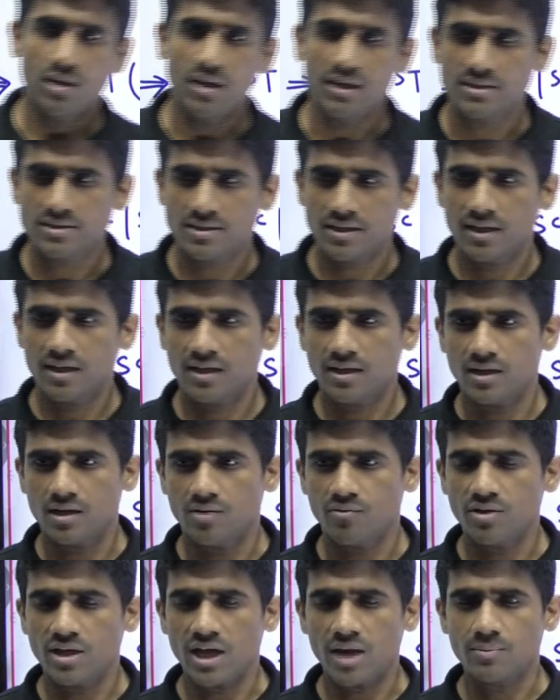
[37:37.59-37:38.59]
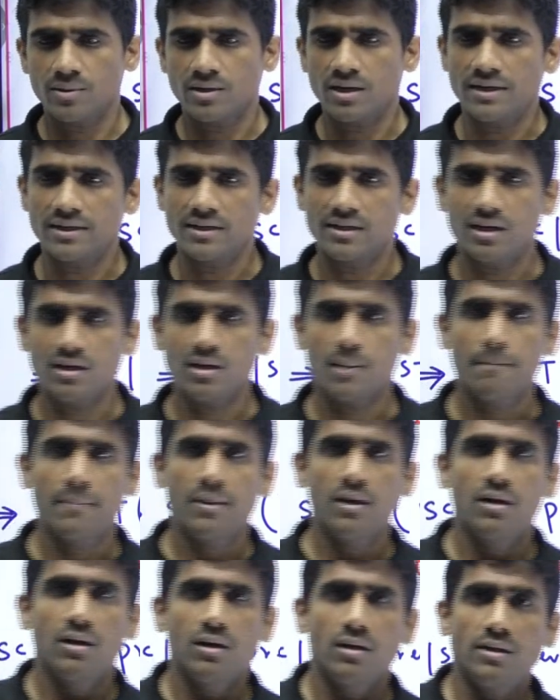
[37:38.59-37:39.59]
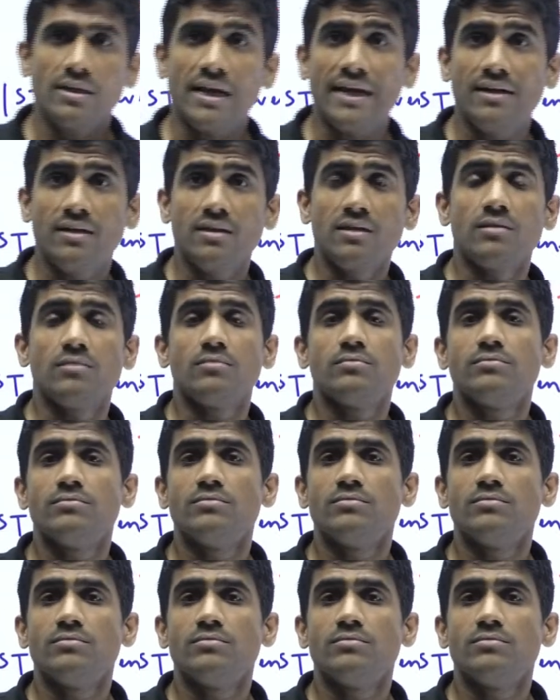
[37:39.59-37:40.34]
Let's say we have an Article 19.